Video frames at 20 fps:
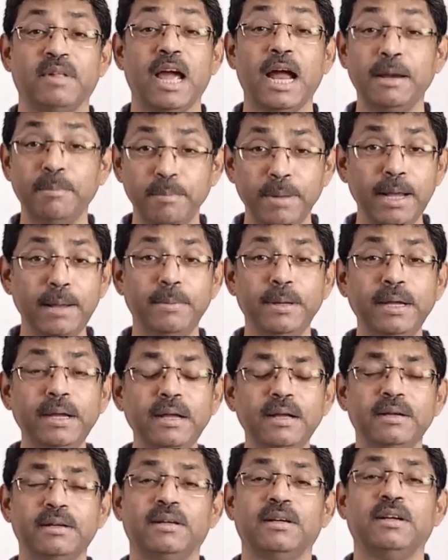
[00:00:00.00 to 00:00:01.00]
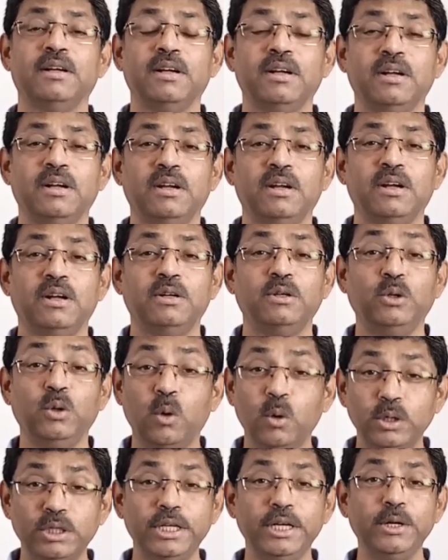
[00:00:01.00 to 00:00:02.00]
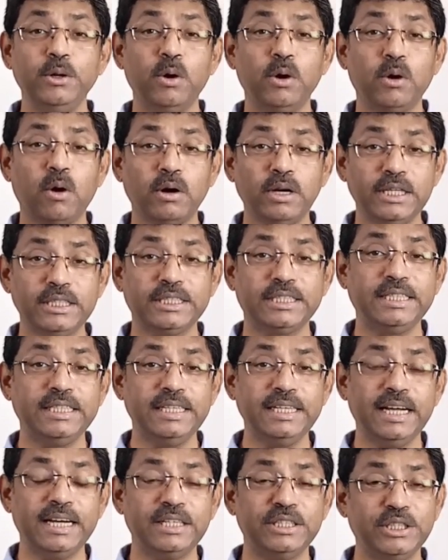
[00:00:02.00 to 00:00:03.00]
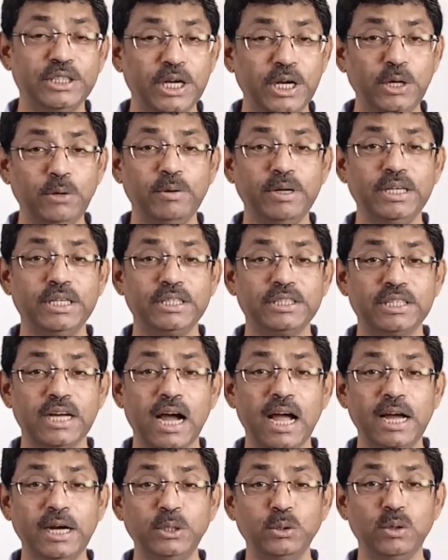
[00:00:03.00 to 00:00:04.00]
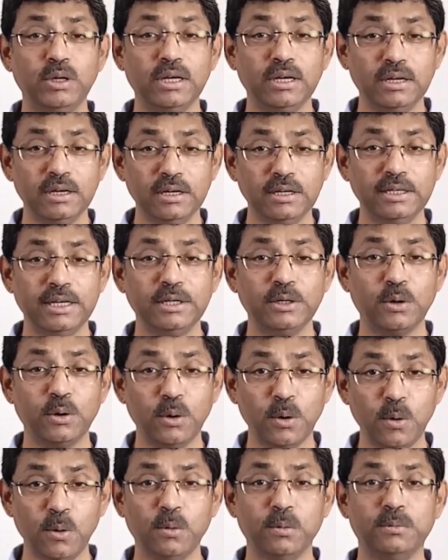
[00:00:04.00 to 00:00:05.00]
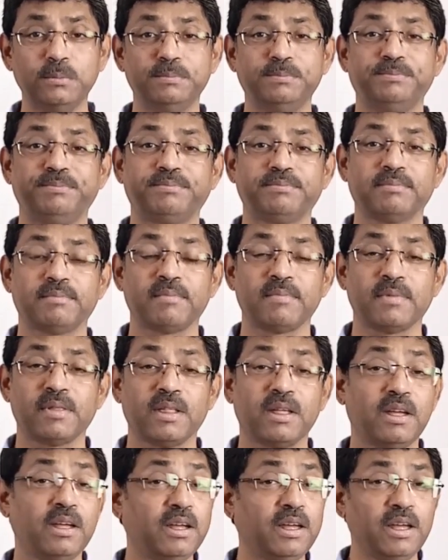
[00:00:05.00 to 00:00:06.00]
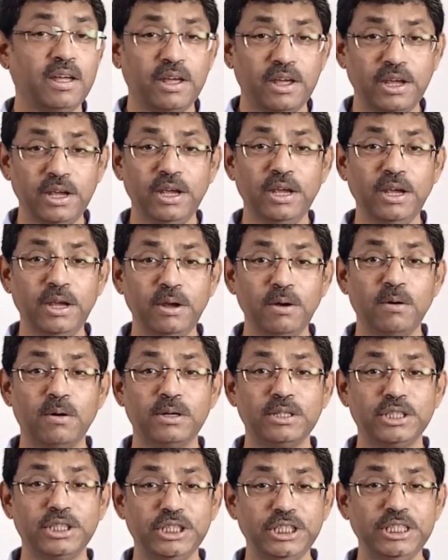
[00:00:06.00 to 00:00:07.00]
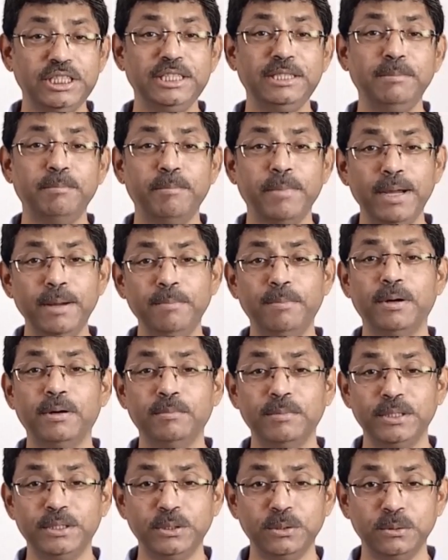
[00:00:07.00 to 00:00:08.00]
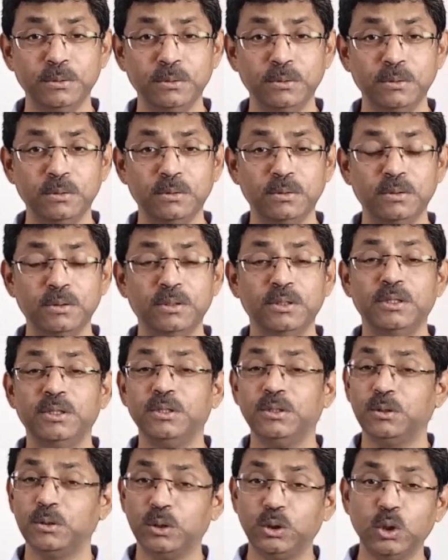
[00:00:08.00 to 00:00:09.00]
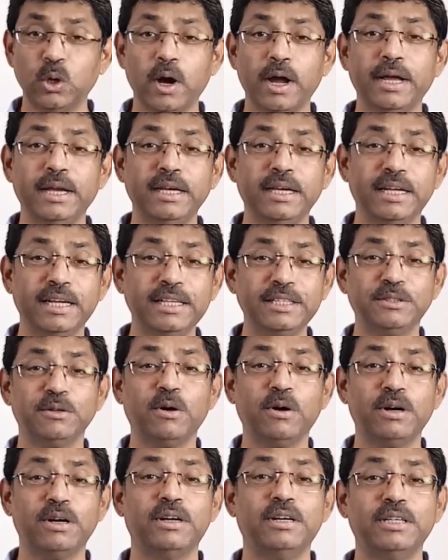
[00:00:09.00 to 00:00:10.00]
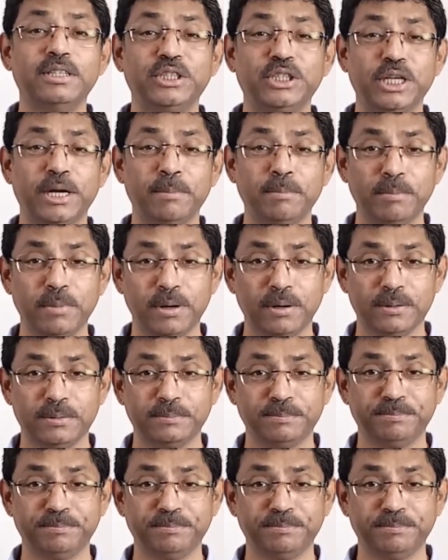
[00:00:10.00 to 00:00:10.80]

And maybe noting your honesty and genuine desire to learn and grow, he or she may permit you to join his or her chamber.